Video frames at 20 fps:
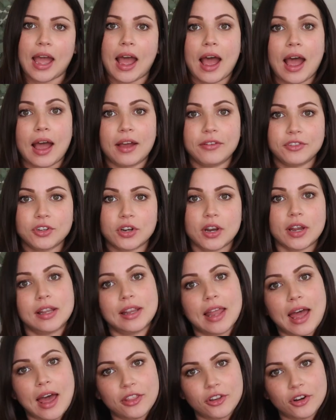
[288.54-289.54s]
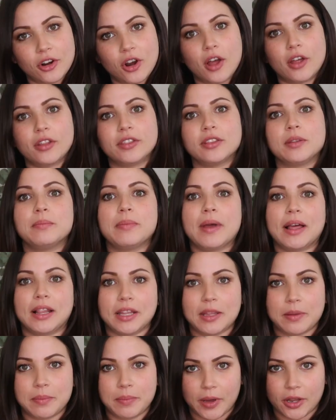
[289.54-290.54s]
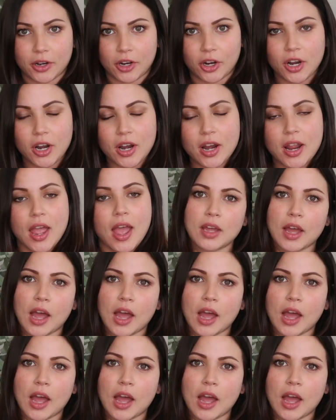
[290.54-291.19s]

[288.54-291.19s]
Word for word: After I lather on the belly butter,